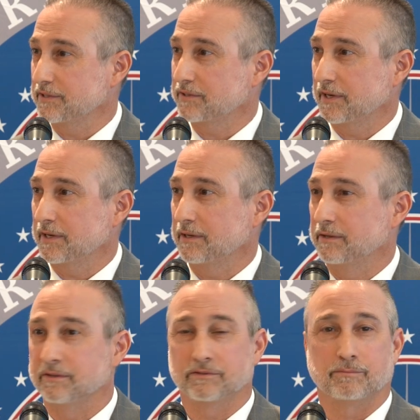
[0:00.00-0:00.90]
stated,
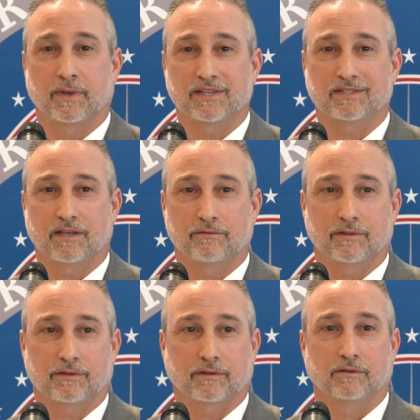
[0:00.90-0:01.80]
is May
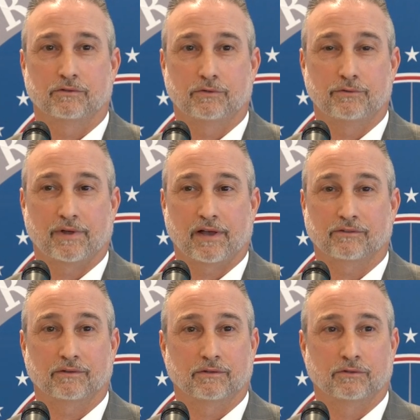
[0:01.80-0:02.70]
7th,
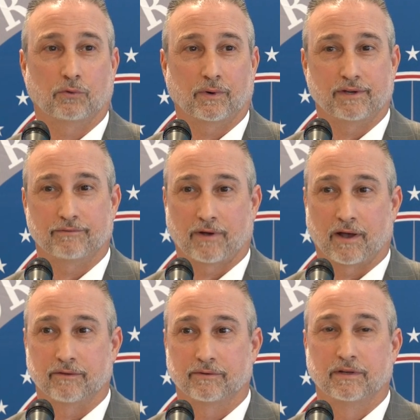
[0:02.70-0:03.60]

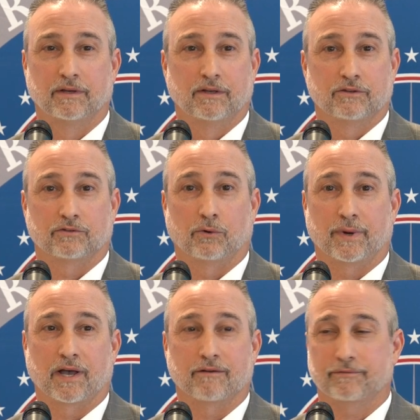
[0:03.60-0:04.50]
2025. So
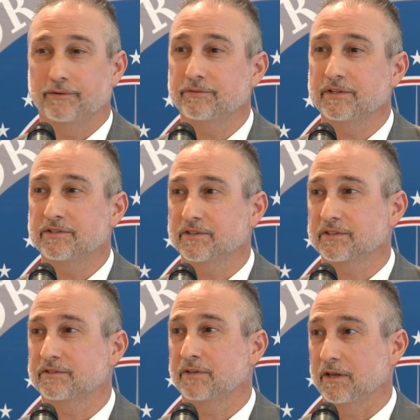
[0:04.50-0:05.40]
we got
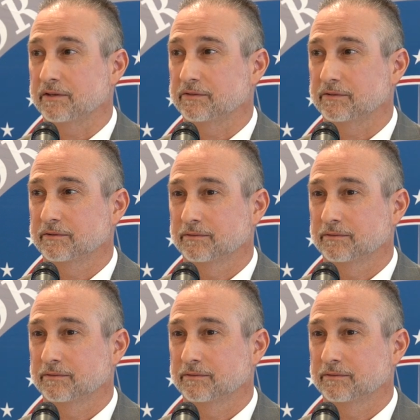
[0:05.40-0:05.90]
56 days